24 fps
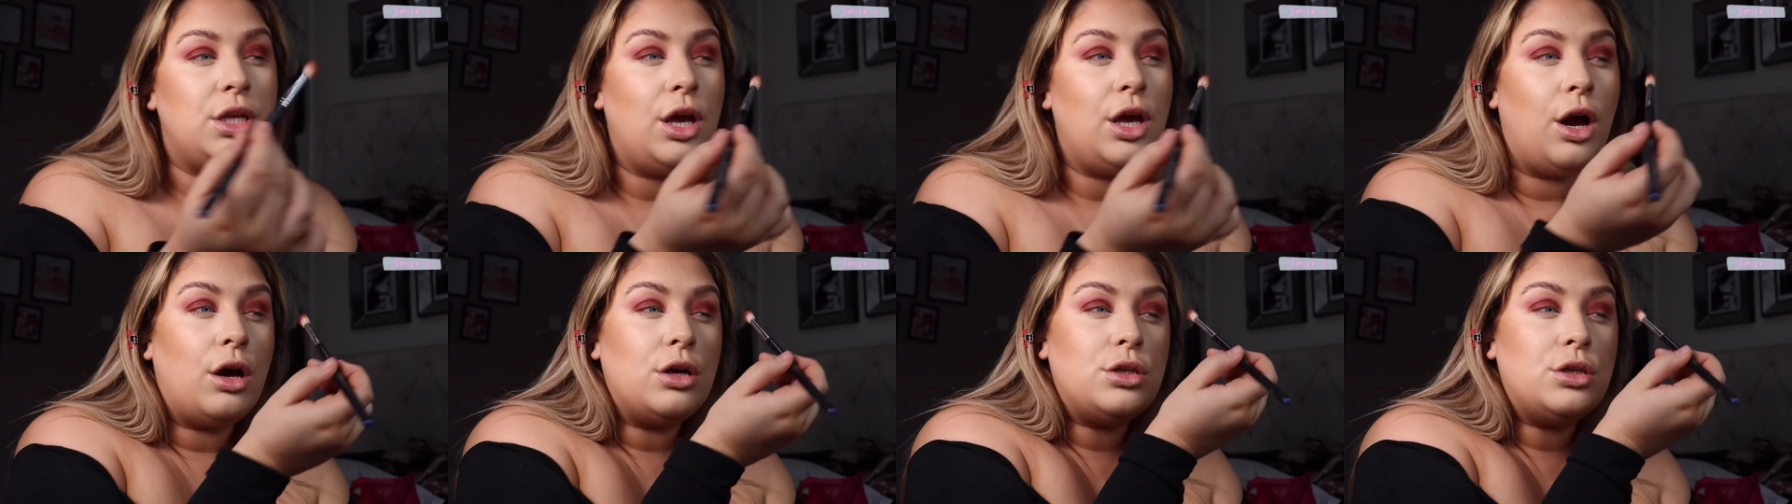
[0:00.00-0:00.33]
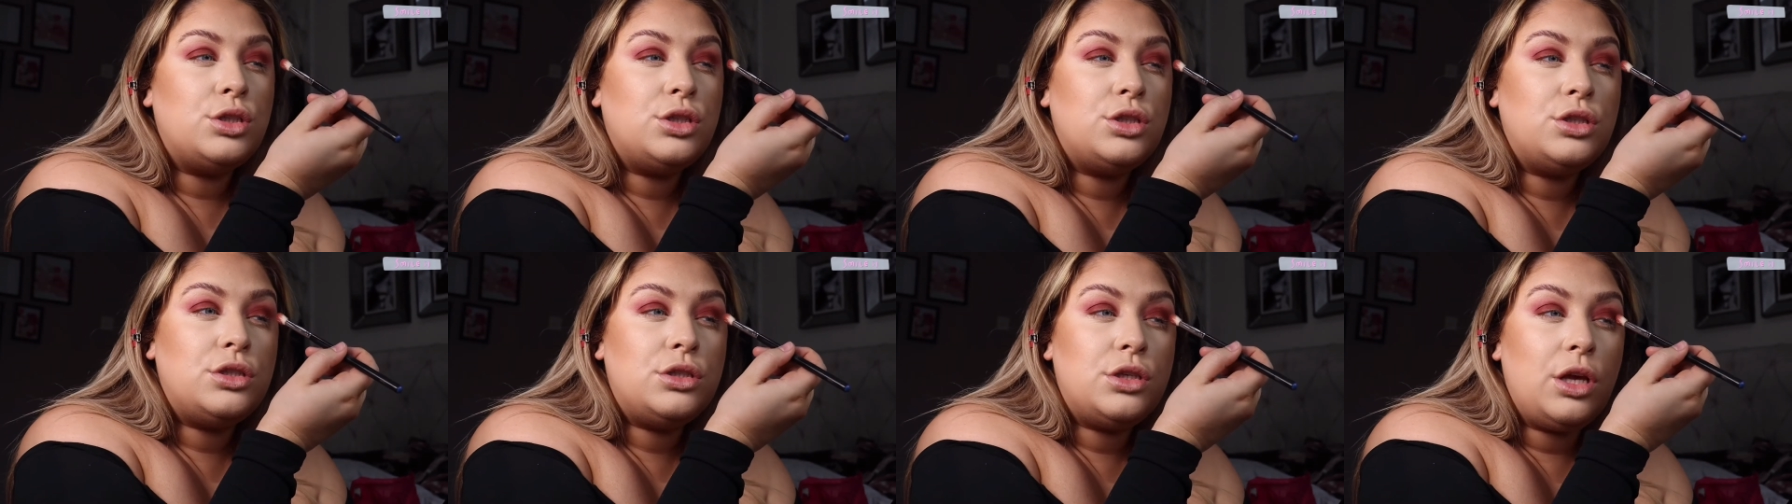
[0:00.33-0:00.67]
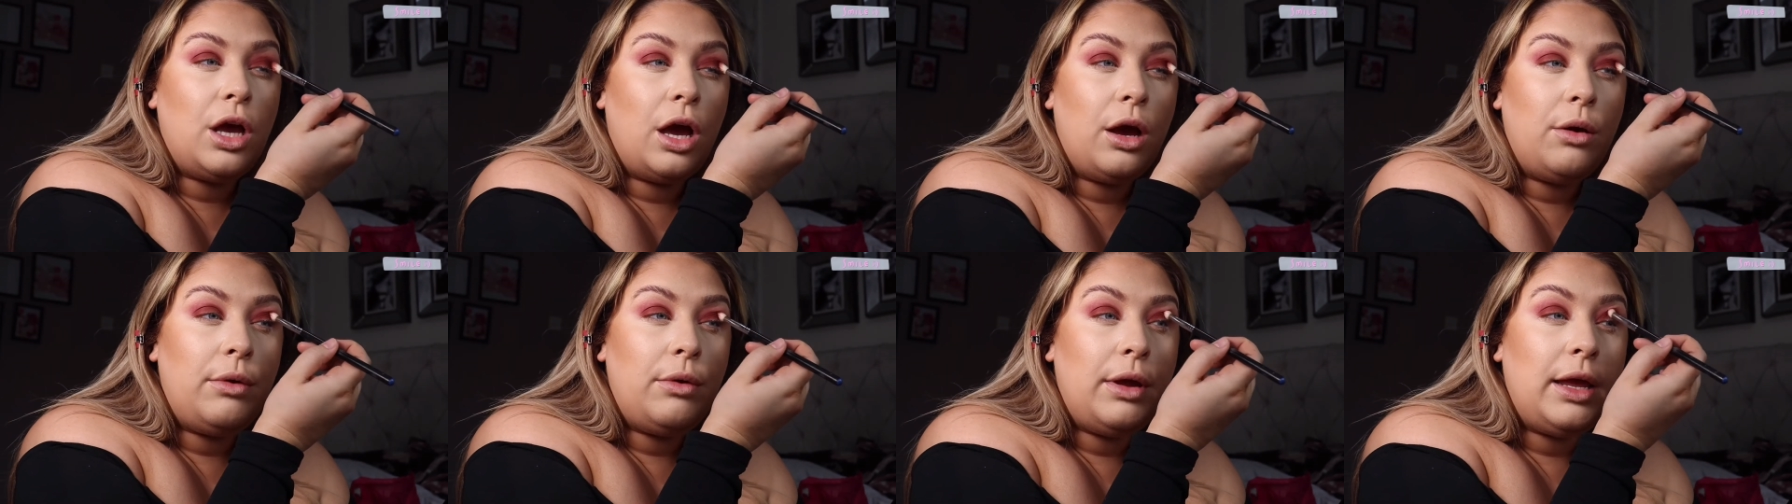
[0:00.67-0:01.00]
they are
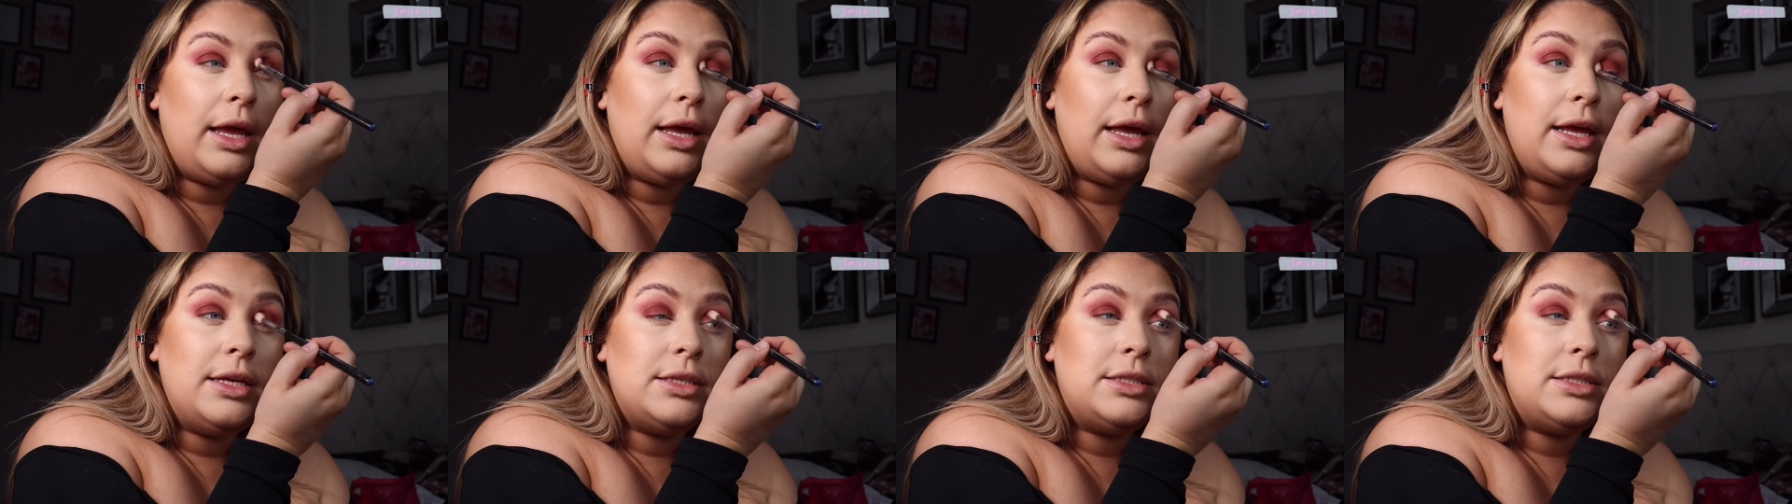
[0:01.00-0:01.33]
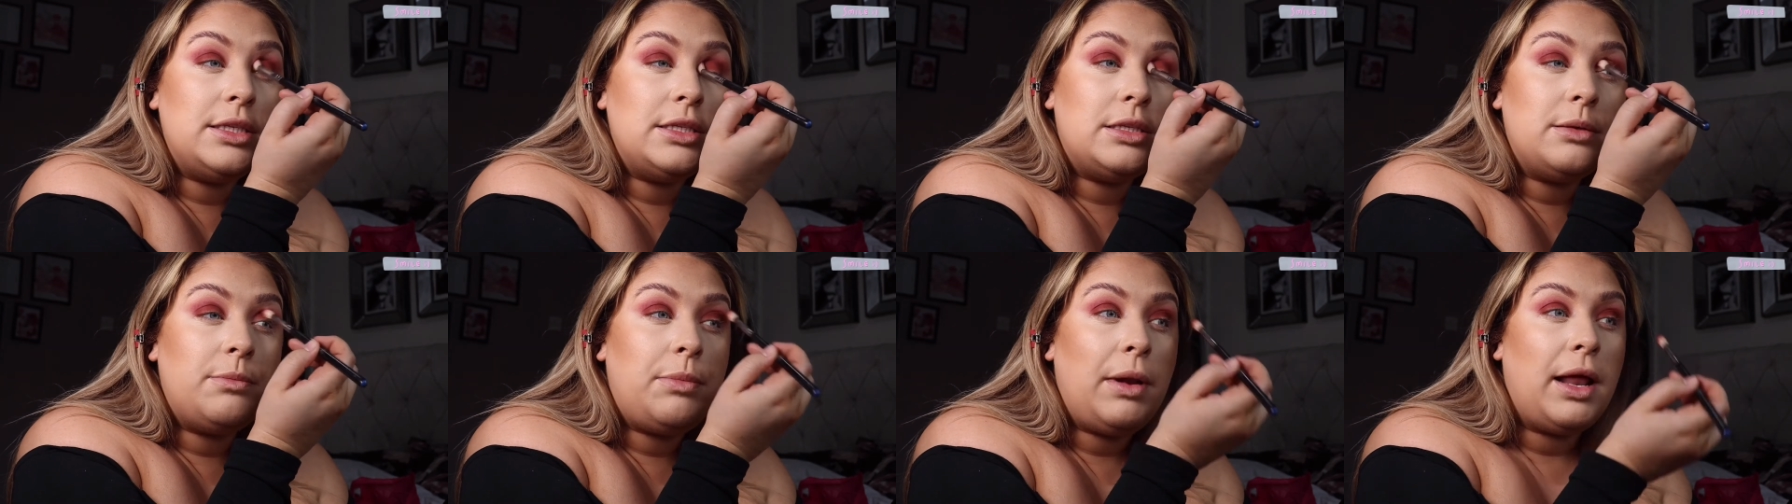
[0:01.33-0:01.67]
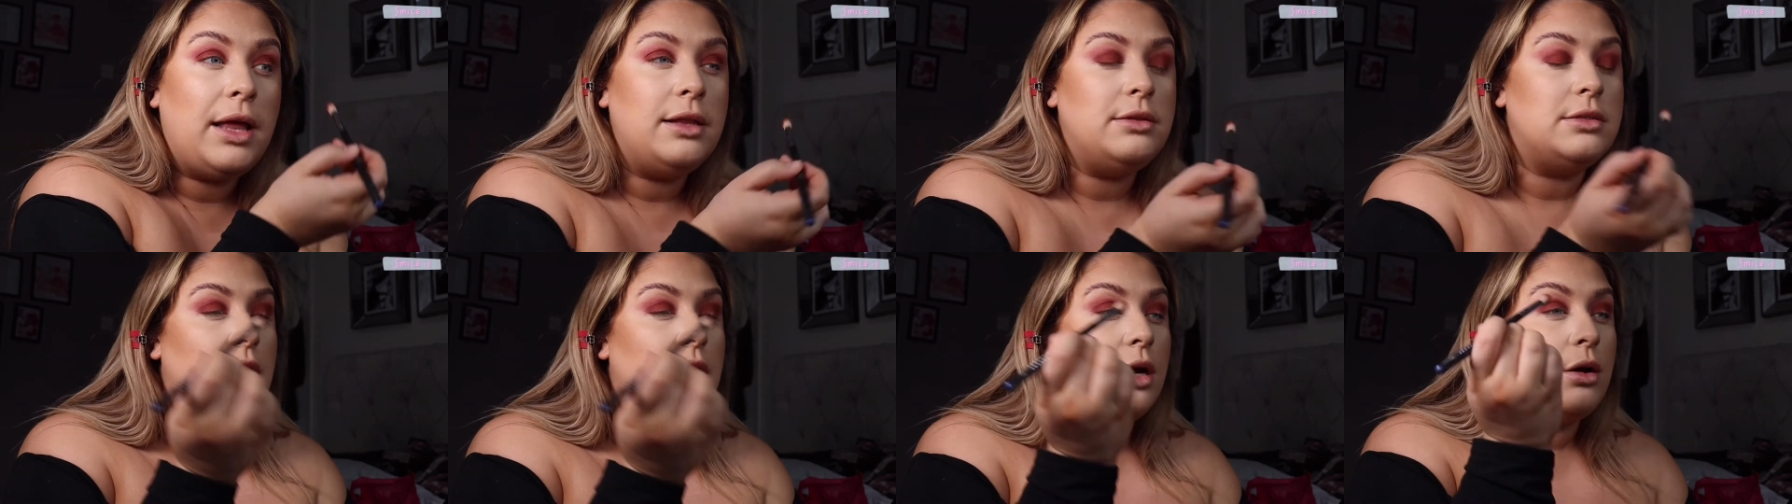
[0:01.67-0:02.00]
so easy to
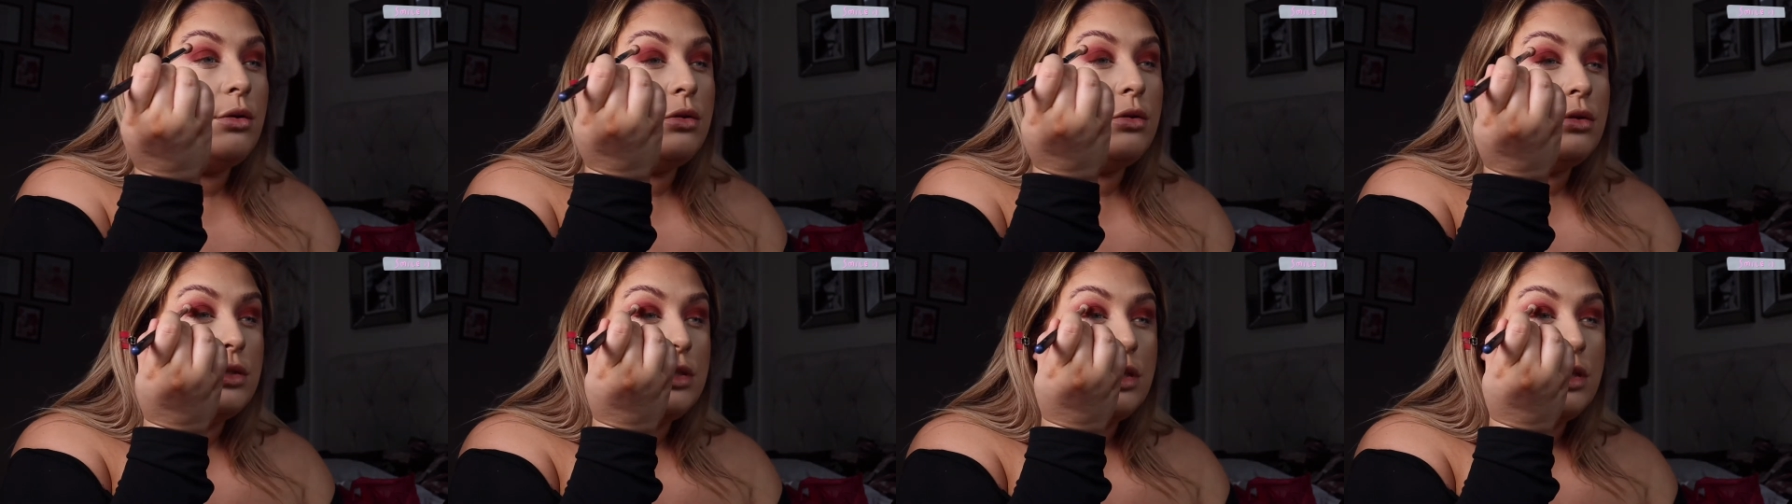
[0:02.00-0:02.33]
blend out.